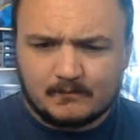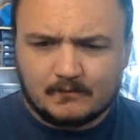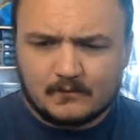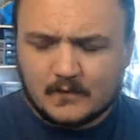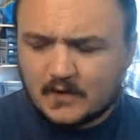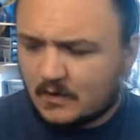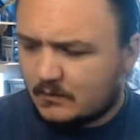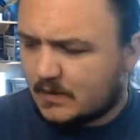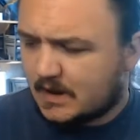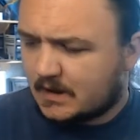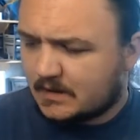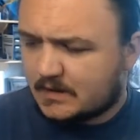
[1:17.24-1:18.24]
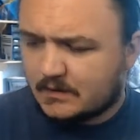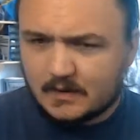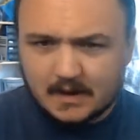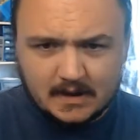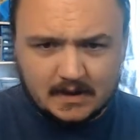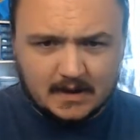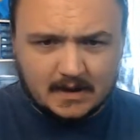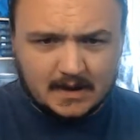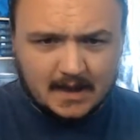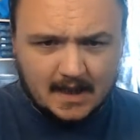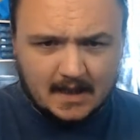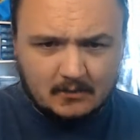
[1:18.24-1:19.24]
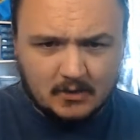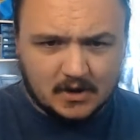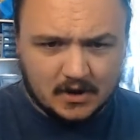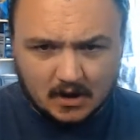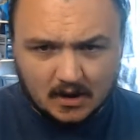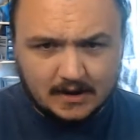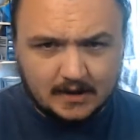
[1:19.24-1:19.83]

So we're going to do the airbrush guy,